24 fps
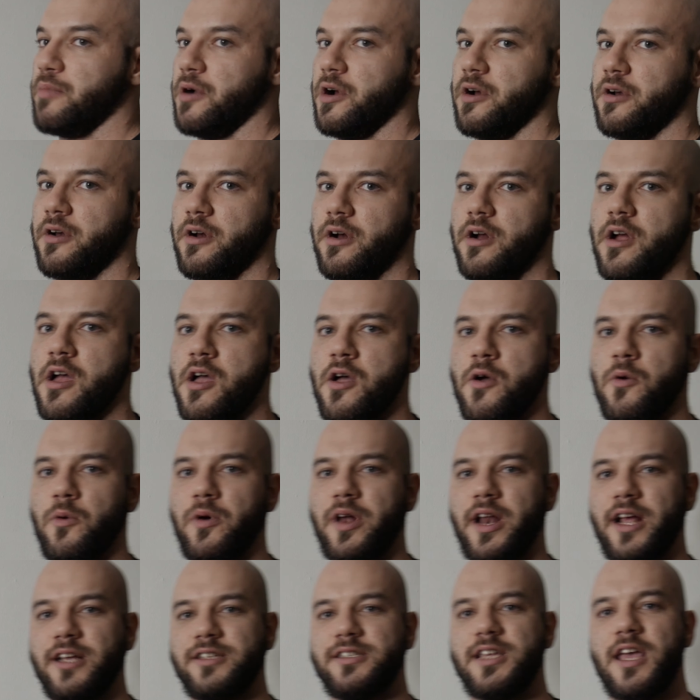burner.
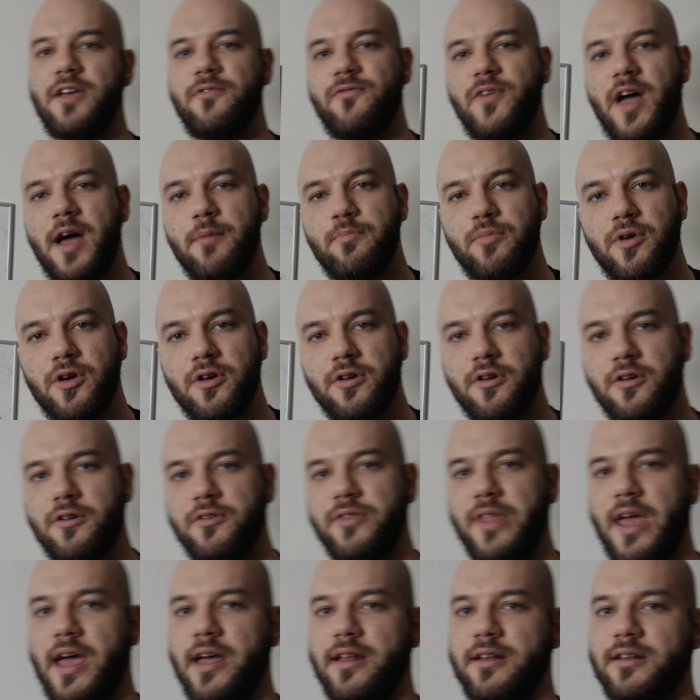When I say fat burner,
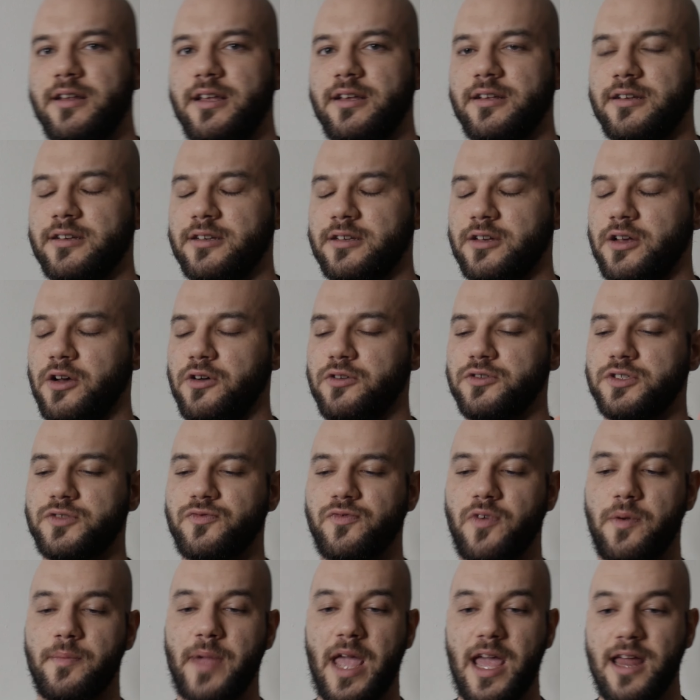that goes
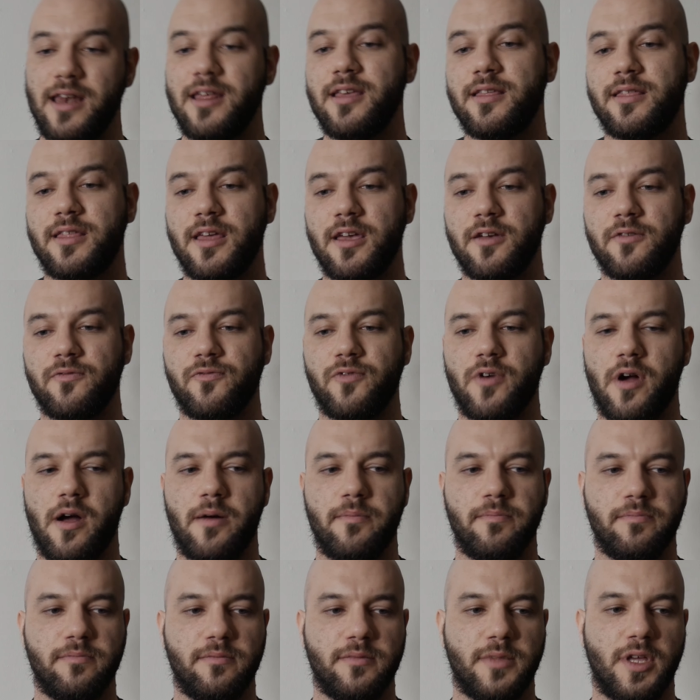from anything
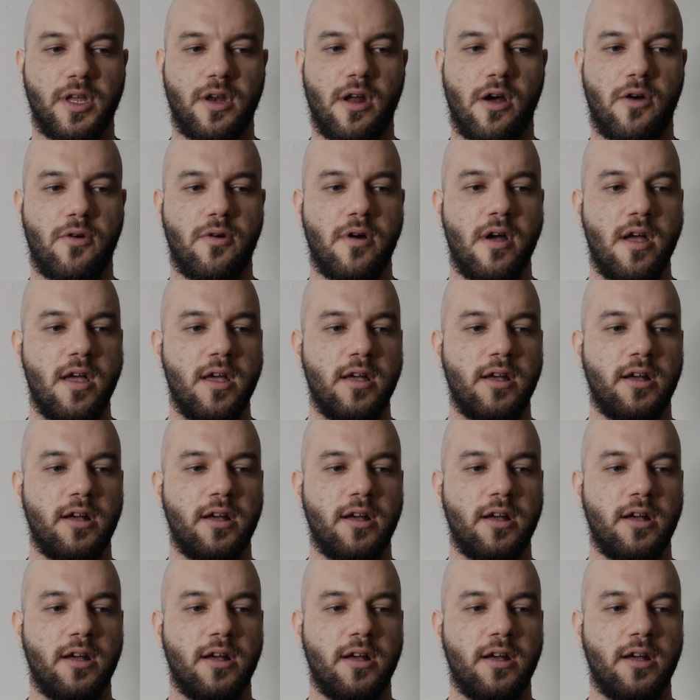from, you know,